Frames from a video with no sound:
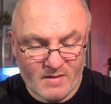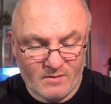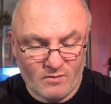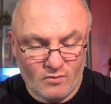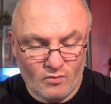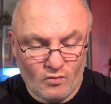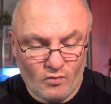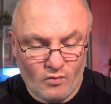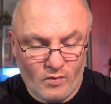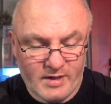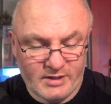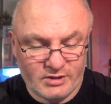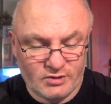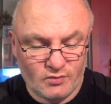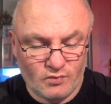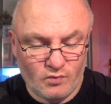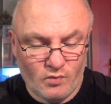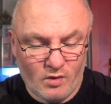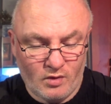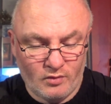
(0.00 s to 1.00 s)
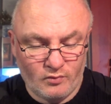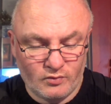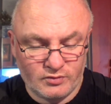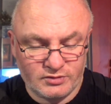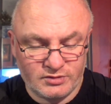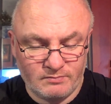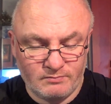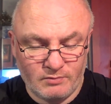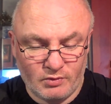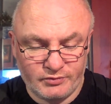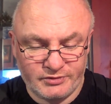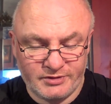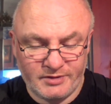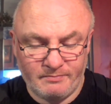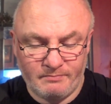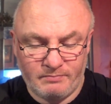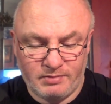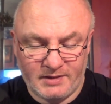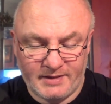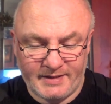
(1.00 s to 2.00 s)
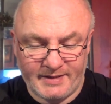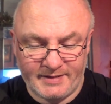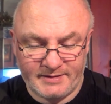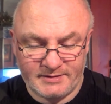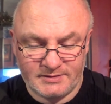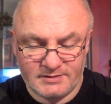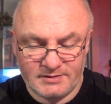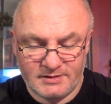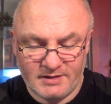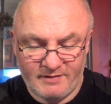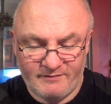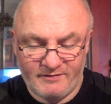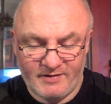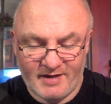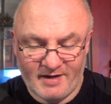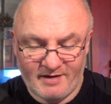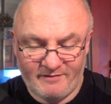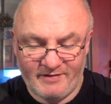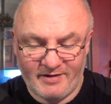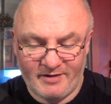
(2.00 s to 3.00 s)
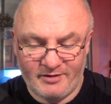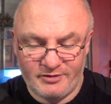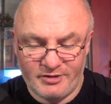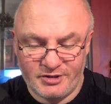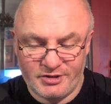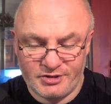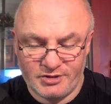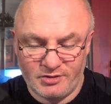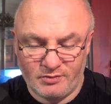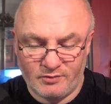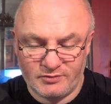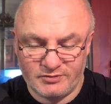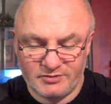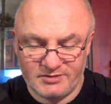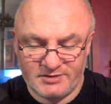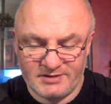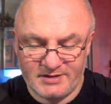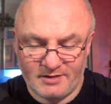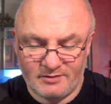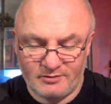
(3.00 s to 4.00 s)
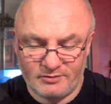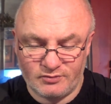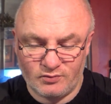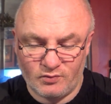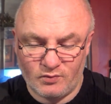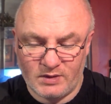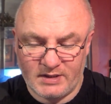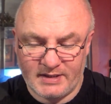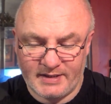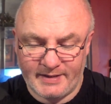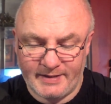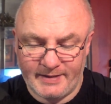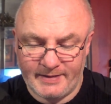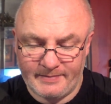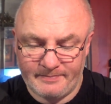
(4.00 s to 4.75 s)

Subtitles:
which one was the most complex? If you have it, can you show us and tell us why?